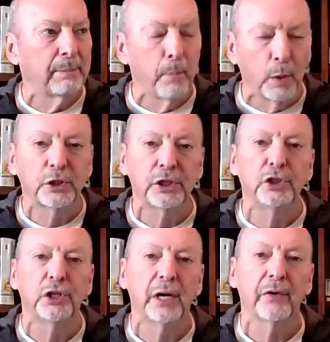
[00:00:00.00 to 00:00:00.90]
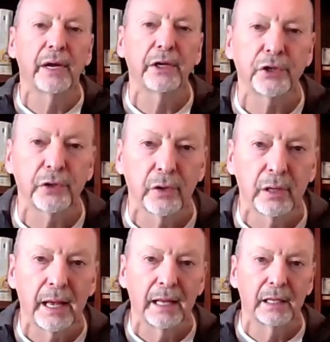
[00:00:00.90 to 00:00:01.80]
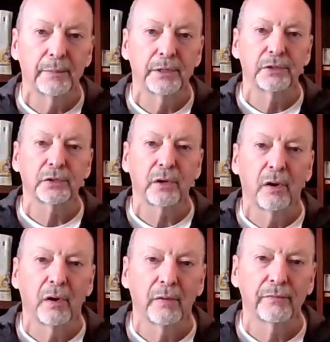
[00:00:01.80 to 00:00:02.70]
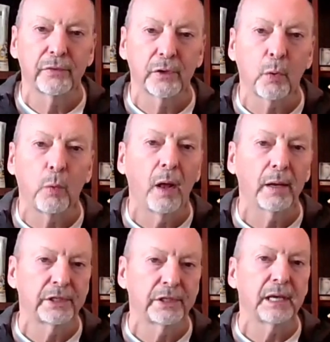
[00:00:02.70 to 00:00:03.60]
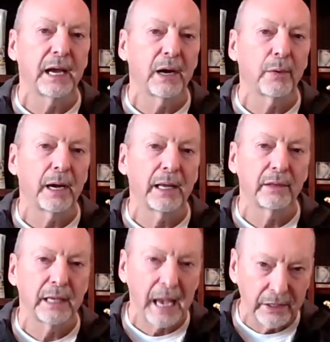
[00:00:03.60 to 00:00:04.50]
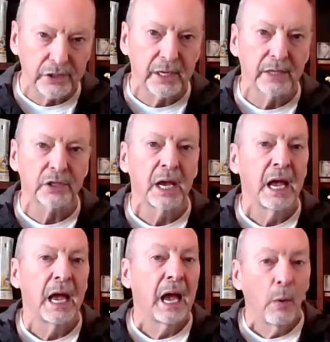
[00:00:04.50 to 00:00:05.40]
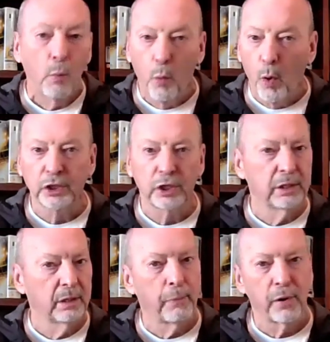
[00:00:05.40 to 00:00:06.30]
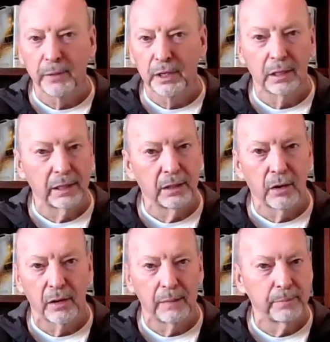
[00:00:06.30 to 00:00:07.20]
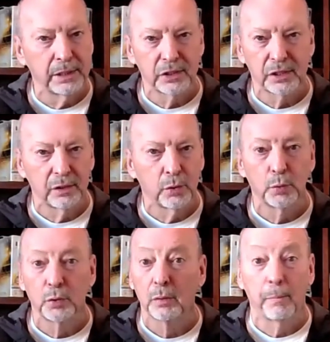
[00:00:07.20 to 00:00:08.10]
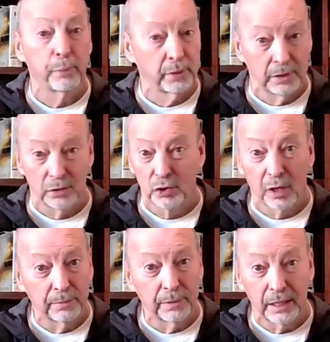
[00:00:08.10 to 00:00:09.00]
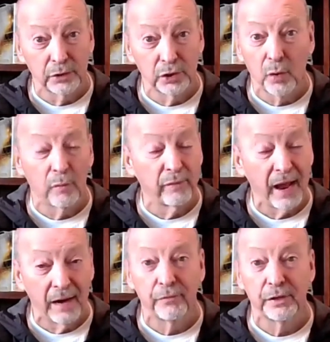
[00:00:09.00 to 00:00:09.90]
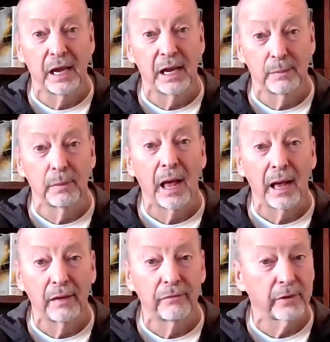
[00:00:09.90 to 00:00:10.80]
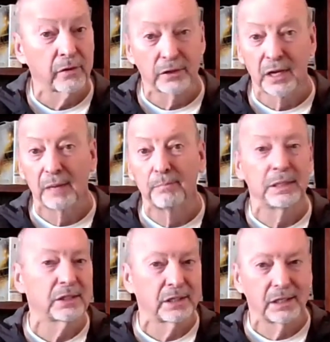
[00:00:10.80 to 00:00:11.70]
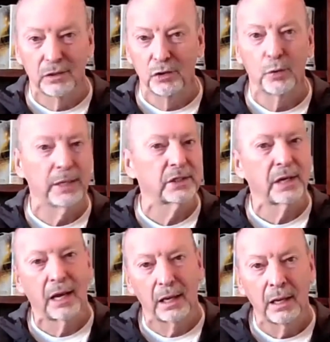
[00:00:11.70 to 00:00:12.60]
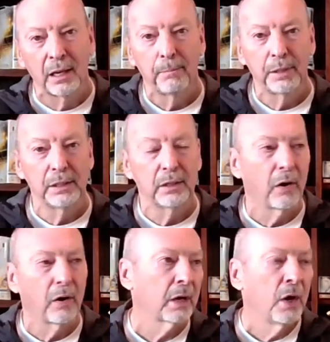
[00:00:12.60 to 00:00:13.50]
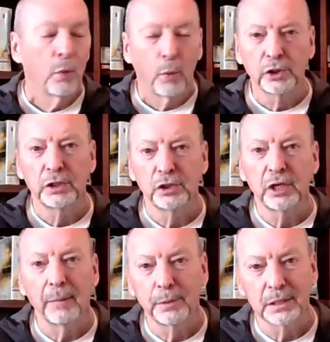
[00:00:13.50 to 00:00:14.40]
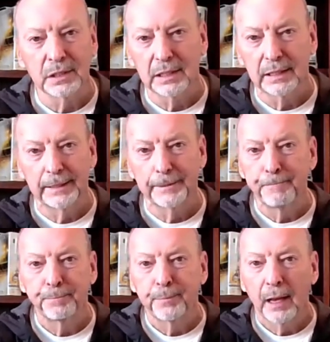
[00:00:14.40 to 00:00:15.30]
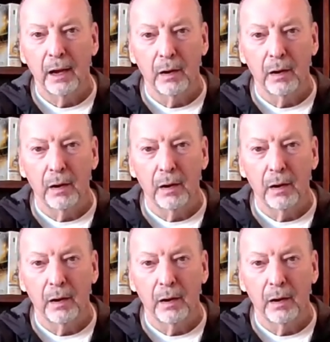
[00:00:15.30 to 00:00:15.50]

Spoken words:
the multi-generational element of the quality now and the access. Watching the Premier League on NBC, who do a brilliant job, as you know, every game live across NBC, USA, Peacock, watching Champions League